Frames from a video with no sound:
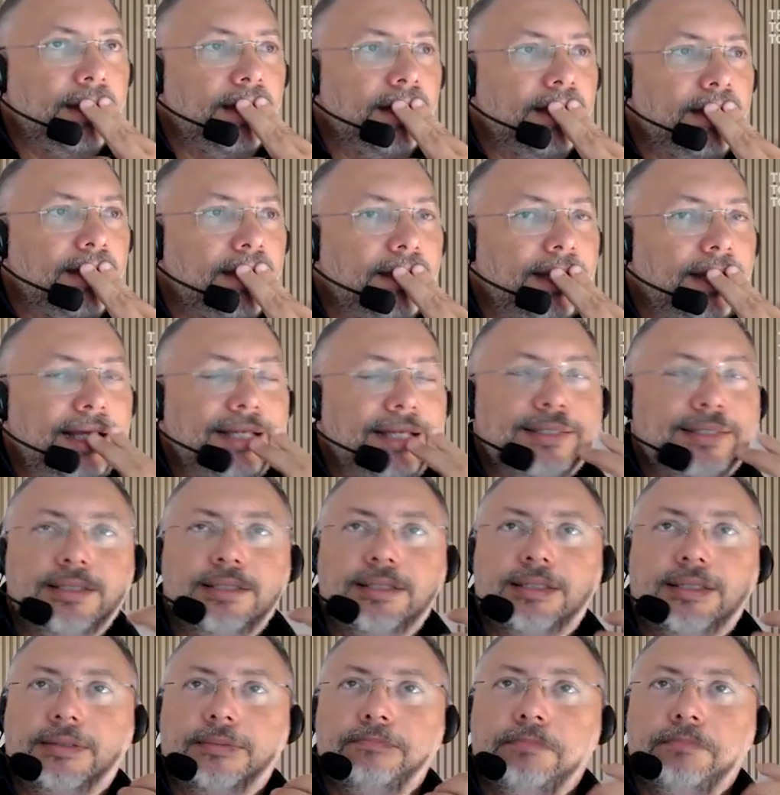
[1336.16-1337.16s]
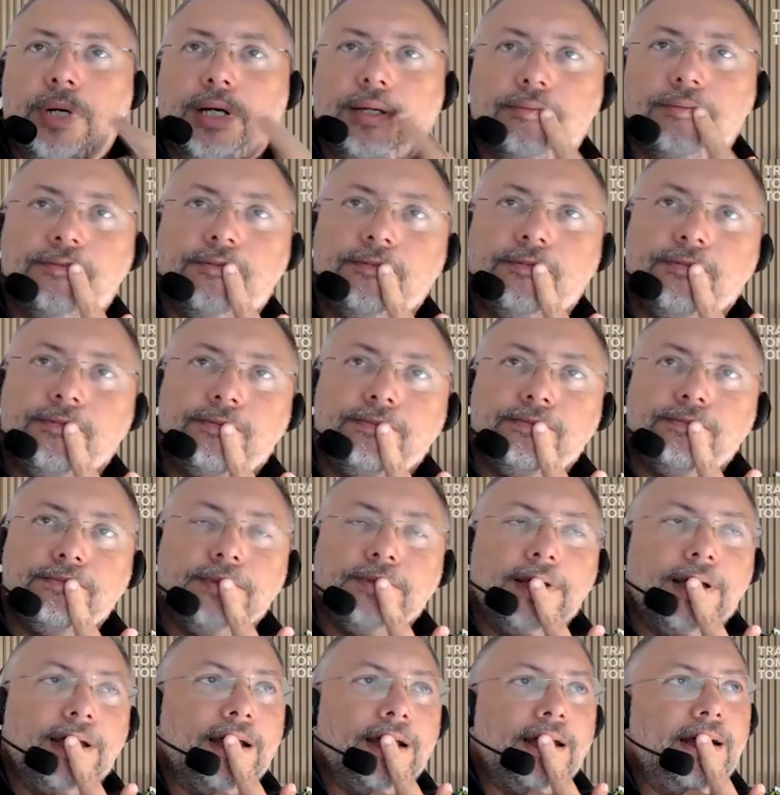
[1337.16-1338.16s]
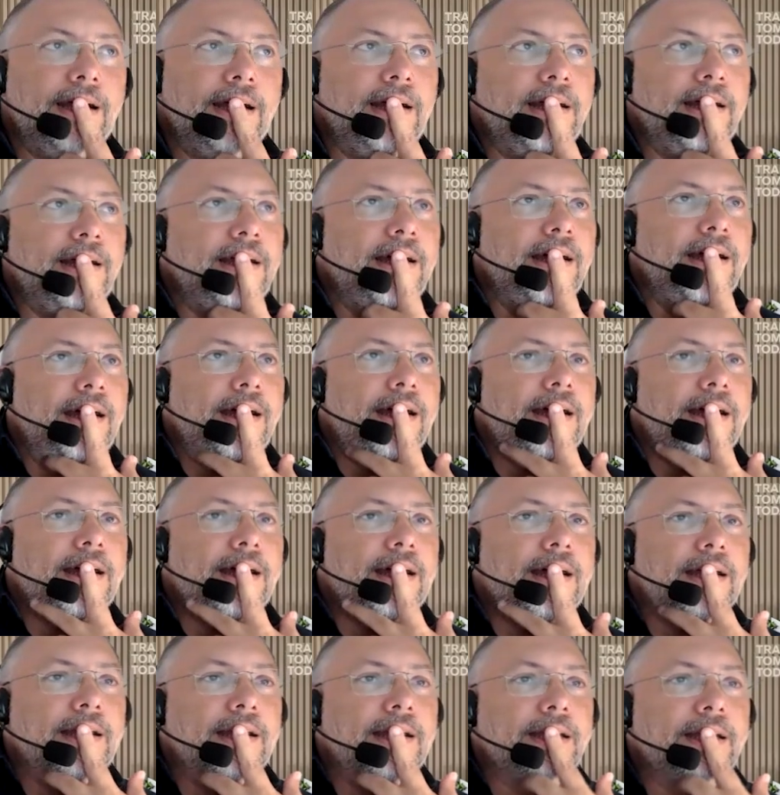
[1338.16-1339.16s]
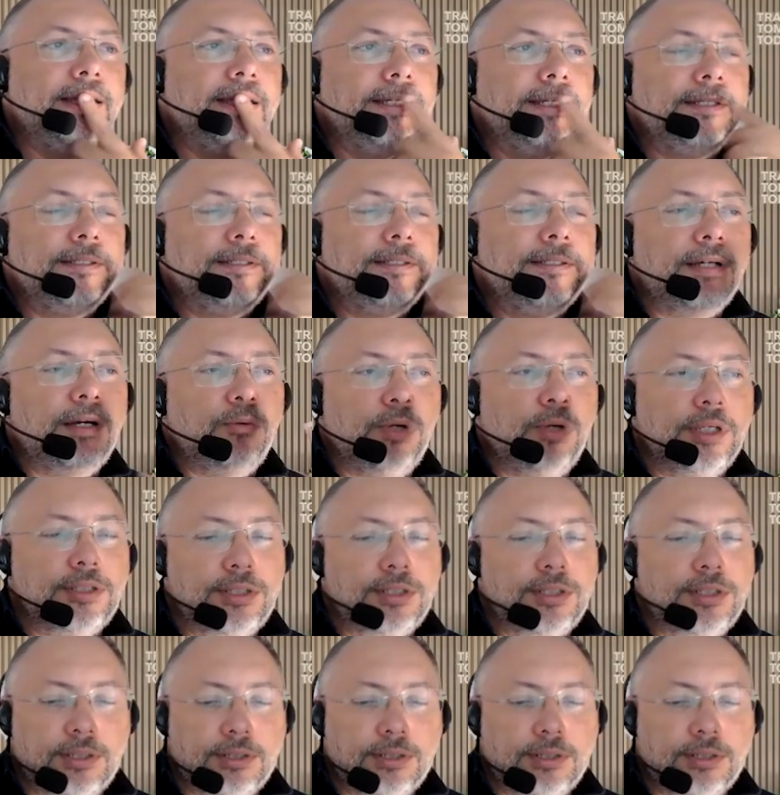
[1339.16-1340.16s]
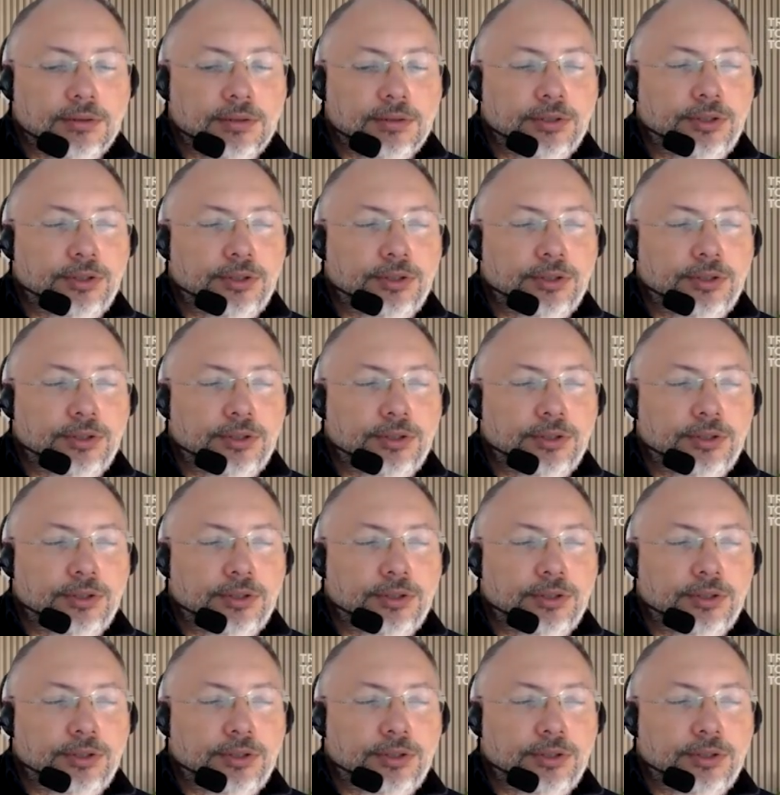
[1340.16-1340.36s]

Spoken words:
Last month, I was